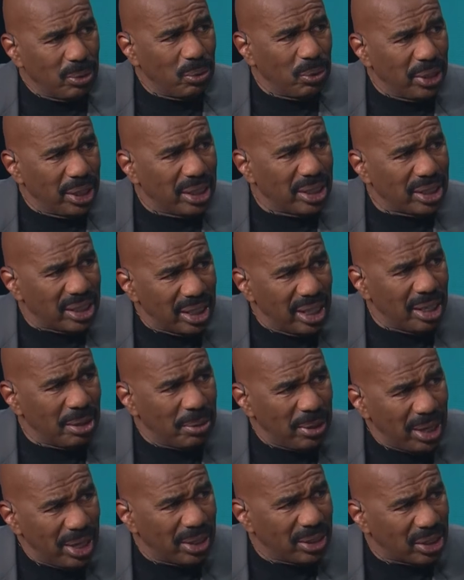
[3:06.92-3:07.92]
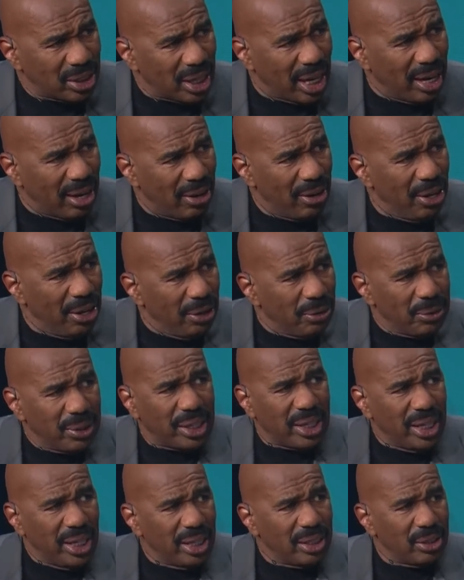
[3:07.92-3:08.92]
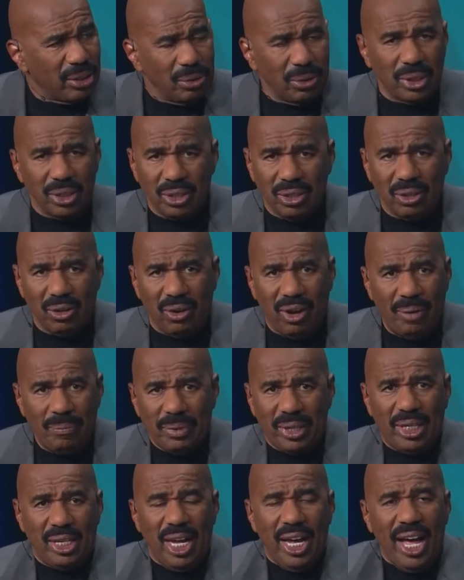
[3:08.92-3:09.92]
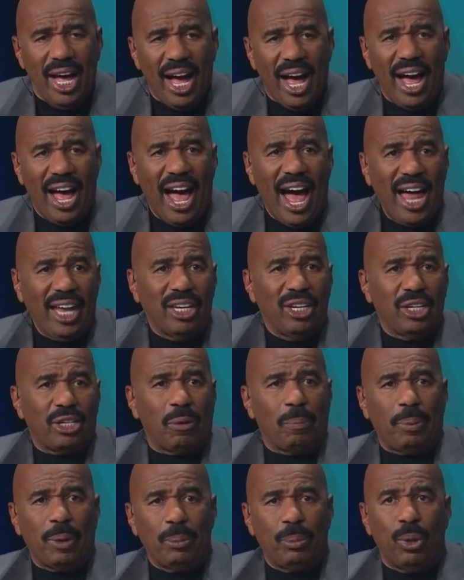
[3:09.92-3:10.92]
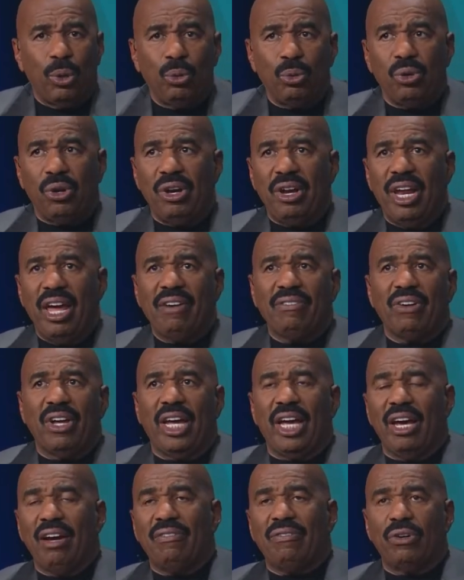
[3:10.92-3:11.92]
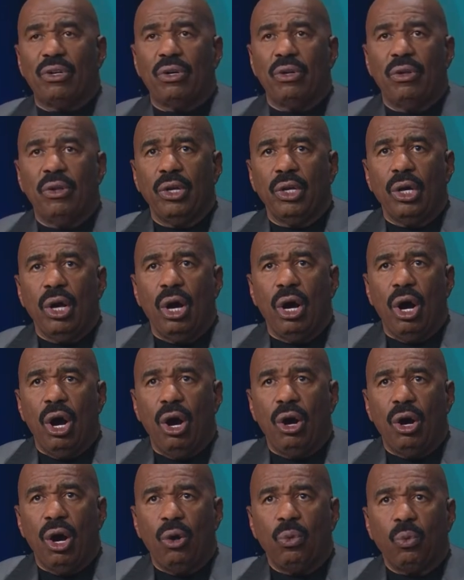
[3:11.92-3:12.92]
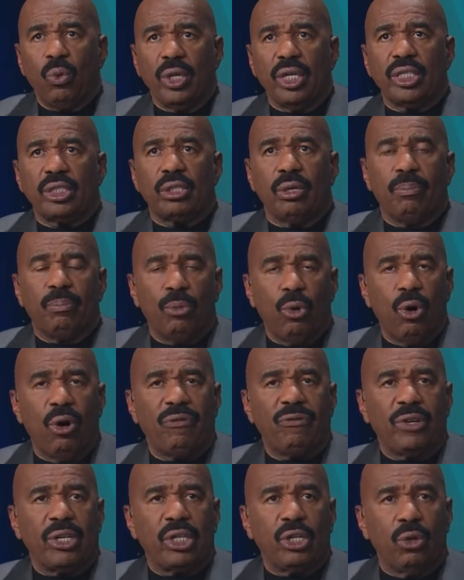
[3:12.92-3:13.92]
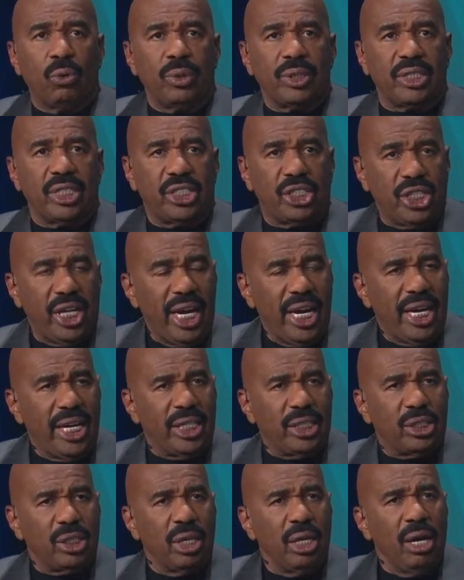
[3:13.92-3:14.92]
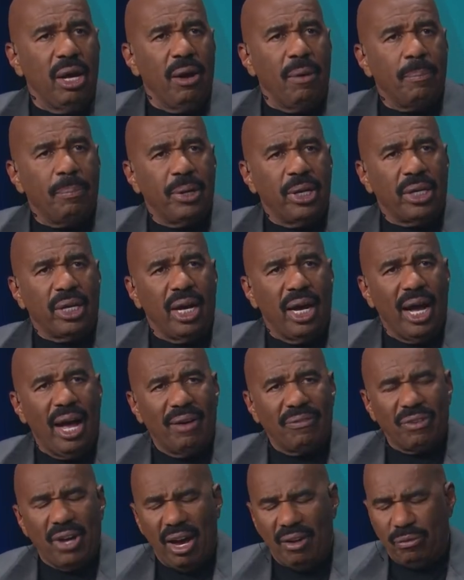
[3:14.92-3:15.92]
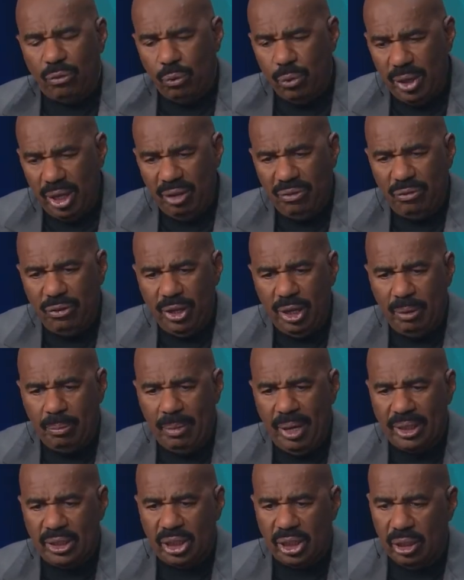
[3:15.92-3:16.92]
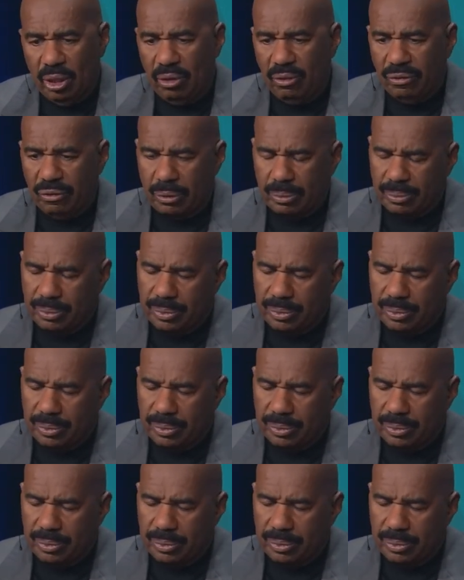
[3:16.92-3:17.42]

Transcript: wear the same hairstyle. We can't do it. You know, I mean, I, I look at people who never ever are, are willing to morph and go with the change. But I've, I've reinvented myself